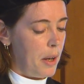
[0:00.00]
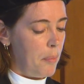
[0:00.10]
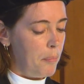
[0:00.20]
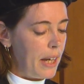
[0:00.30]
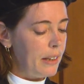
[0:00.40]

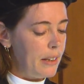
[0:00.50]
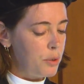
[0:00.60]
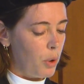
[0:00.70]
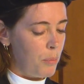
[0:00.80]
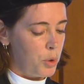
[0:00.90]
may need
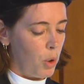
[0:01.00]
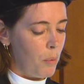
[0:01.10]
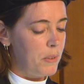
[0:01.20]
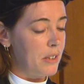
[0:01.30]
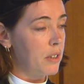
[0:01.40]
to
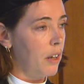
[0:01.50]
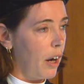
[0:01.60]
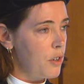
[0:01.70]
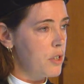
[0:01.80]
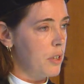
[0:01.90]
absorb these
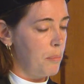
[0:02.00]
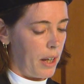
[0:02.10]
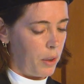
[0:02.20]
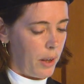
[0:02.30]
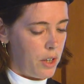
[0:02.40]
large
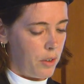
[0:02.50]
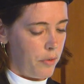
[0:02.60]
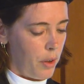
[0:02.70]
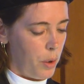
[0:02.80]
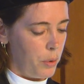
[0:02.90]
migration
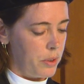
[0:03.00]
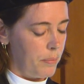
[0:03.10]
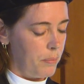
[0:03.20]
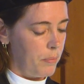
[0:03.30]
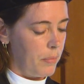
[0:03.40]
flows,
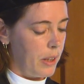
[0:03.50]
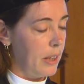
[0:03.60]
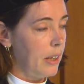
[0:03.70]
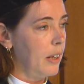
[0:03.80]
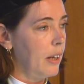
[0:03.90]

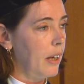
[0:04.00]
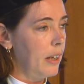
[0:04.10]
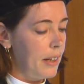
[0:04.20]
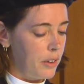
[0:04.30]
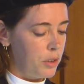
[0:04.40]

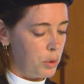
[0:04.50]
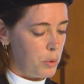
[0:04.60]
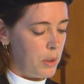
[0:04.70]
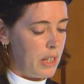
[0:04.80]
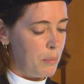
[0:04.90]
leading
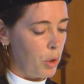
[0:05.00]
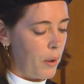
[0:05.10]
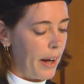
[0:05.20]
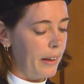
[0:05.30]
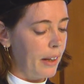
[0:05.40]
to
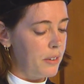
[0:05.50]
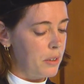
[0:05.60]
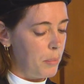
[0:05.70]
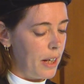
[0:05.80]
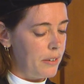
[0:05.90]
democratic
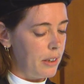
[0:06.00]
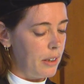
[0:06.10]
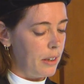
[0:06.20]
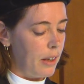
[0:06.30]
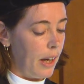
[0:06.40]

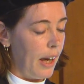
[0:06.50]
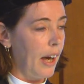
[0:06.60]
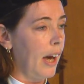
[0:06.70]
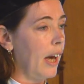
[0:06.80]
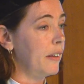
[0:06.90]
instability
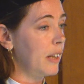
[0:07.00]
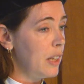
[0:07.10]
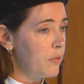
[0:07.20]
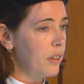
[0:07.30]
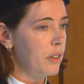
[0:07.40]
and
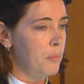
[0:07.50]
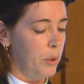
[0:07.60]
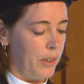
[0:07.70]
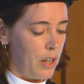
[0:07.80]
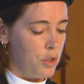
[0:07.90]
even
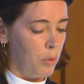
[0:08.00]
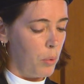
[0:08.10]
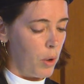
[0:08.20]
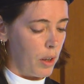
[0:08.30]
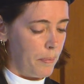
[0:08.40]
potential
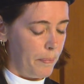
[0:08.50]
war.